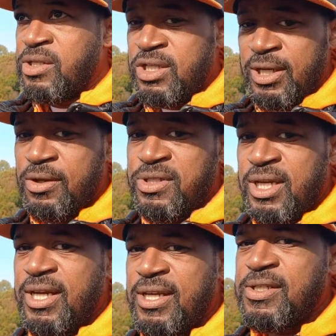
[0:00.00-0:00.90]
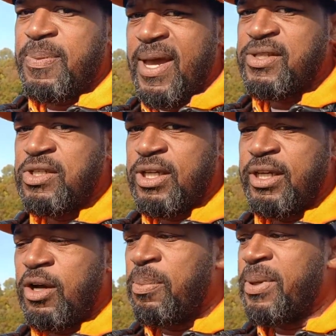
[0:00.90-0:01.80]
Geno Jennings, Pastor
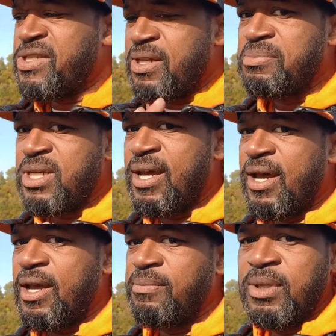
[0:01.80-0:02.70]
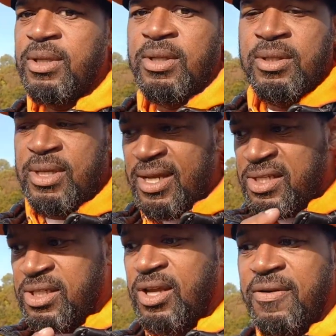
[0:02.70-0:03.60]
Geno, but sometimes that
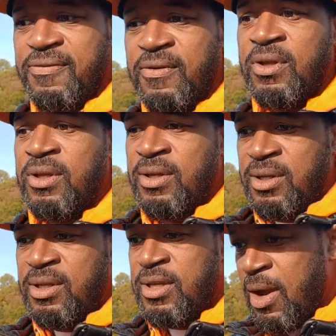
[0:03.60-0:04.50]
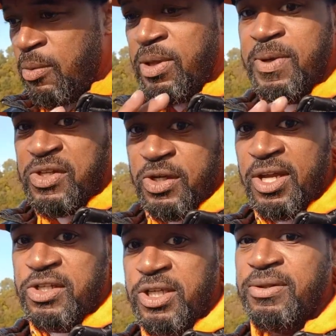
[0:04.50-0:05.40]
stuff that we be
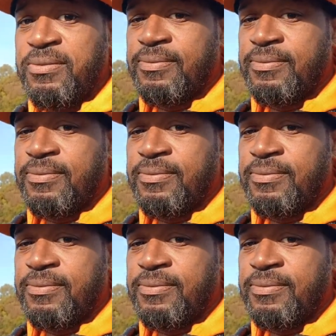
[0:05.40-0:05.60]
judging,